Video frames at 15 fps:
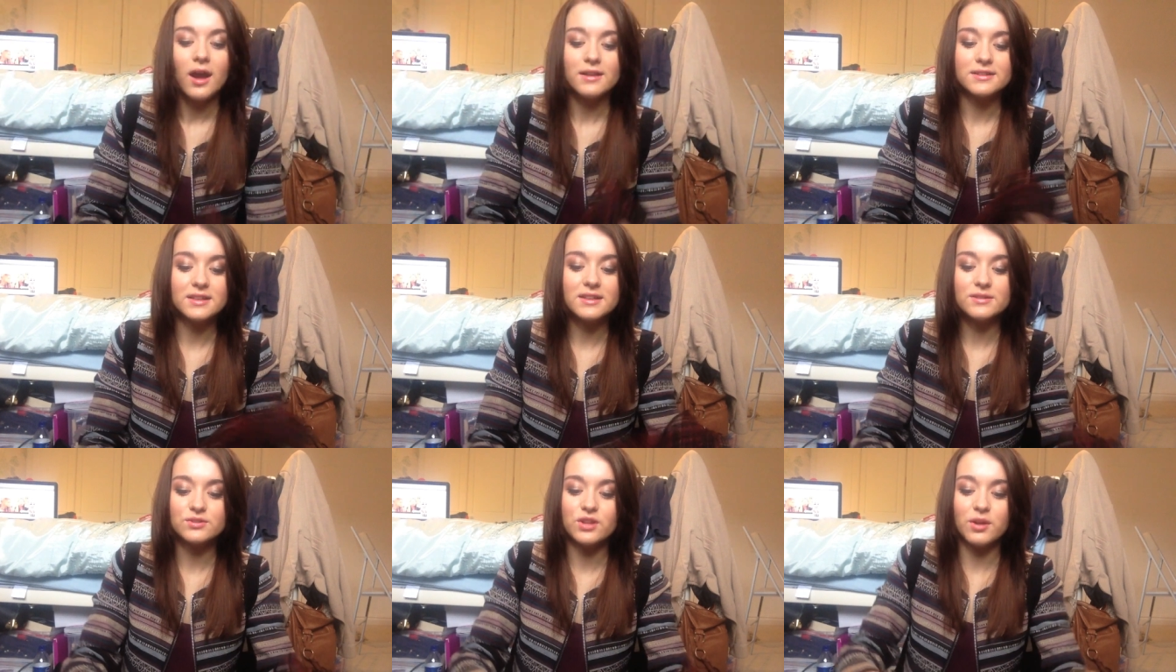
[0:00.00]
I
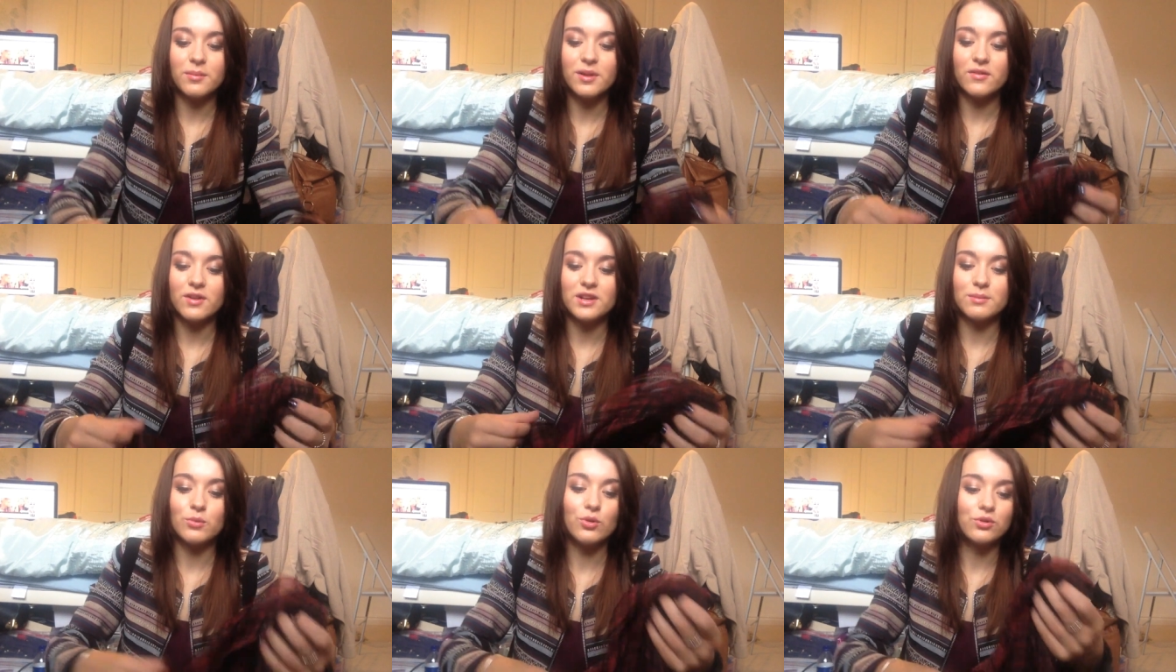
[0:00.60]
said this was going to be a
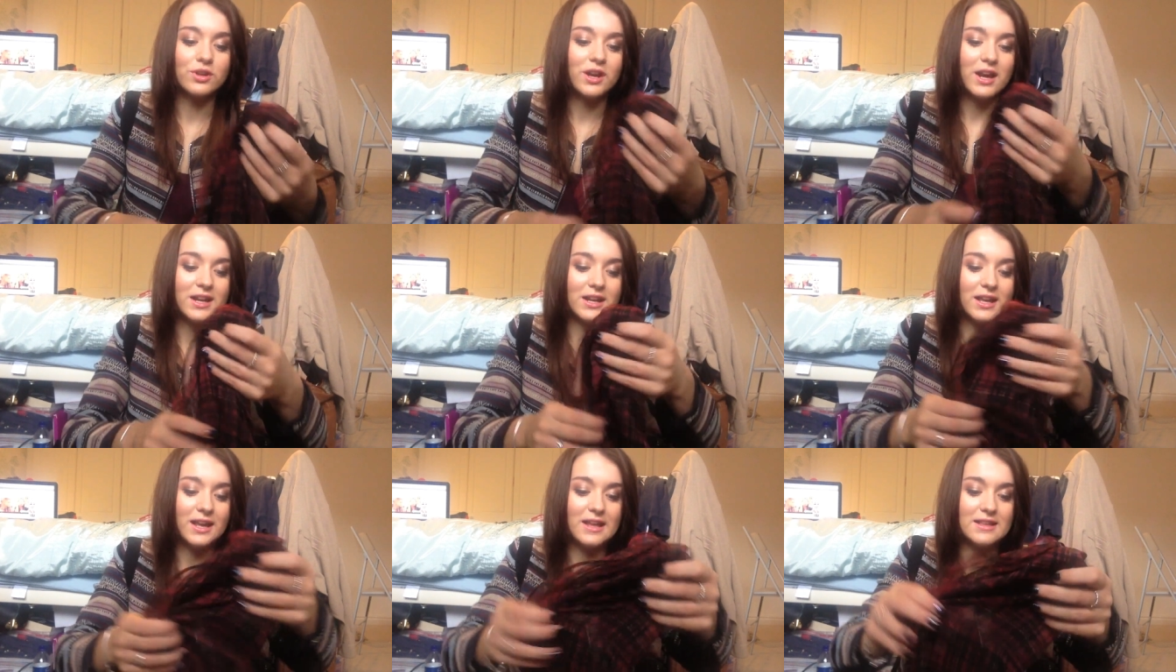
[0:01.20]
random order
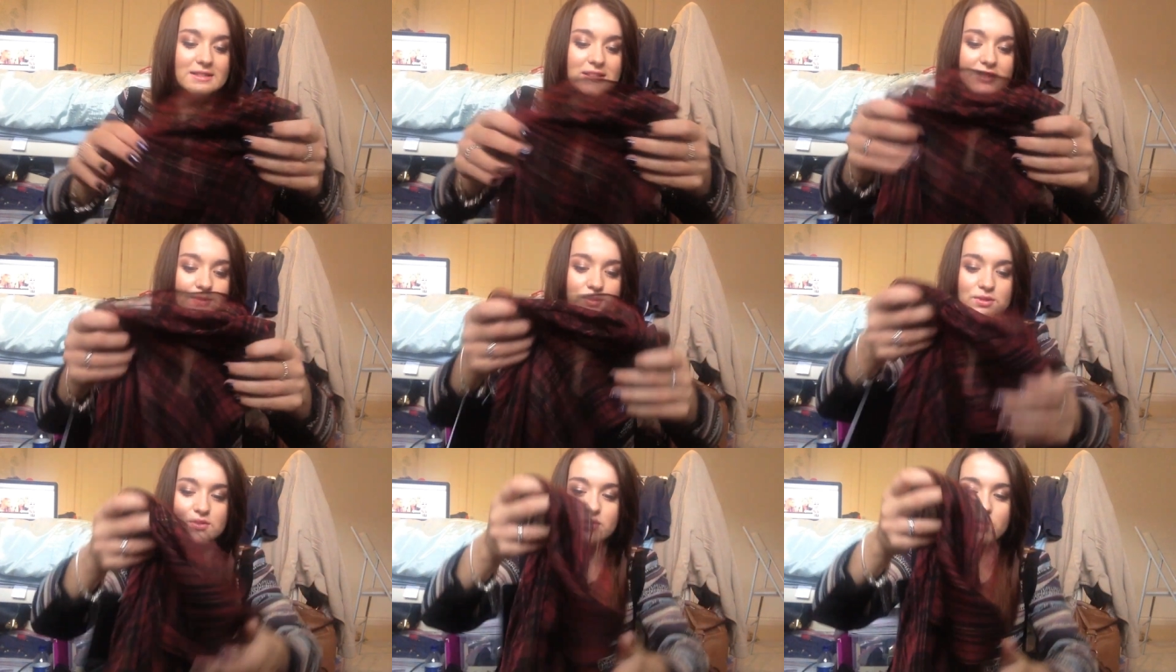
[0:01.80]
and it is.
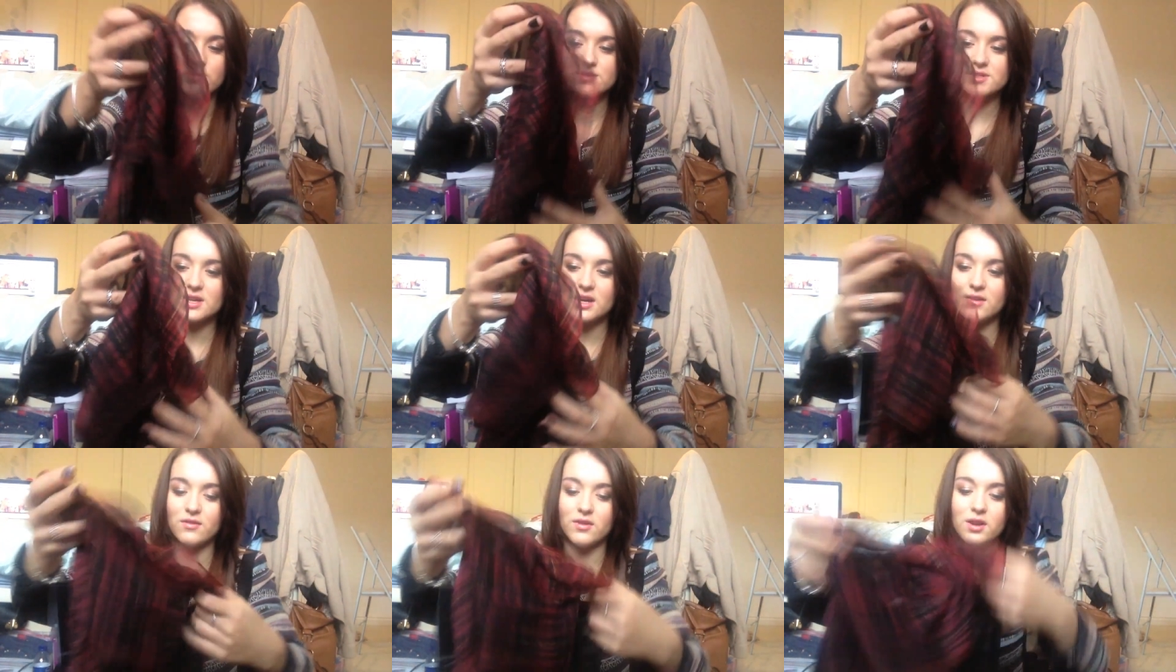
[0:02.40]
This one's from
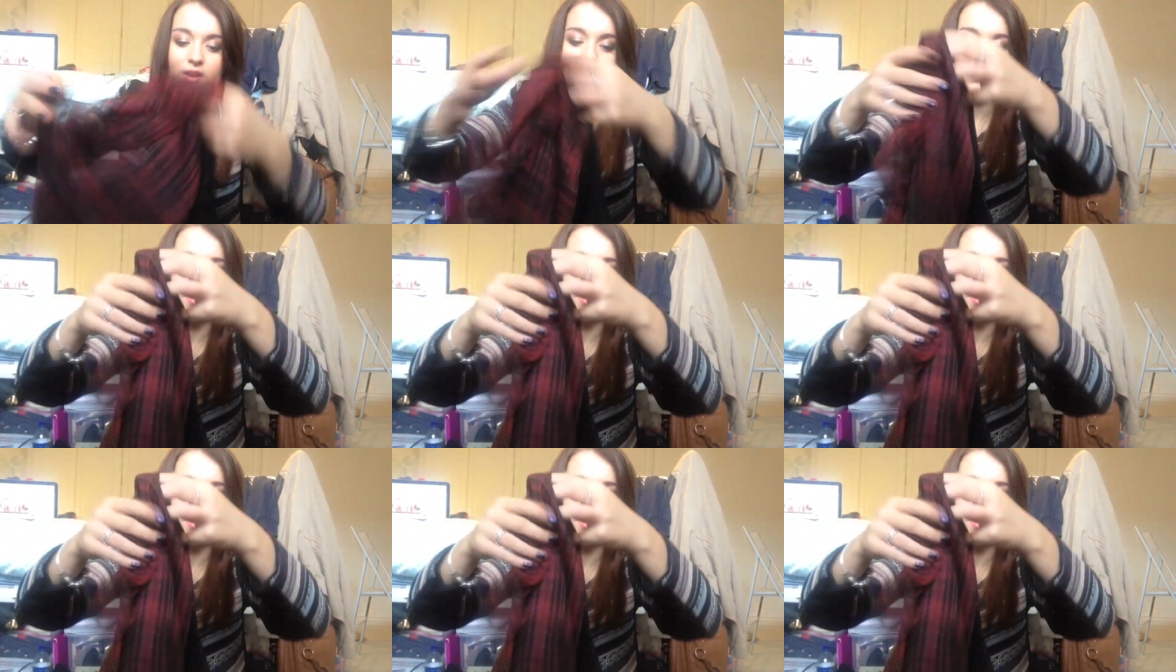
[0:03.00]
Zara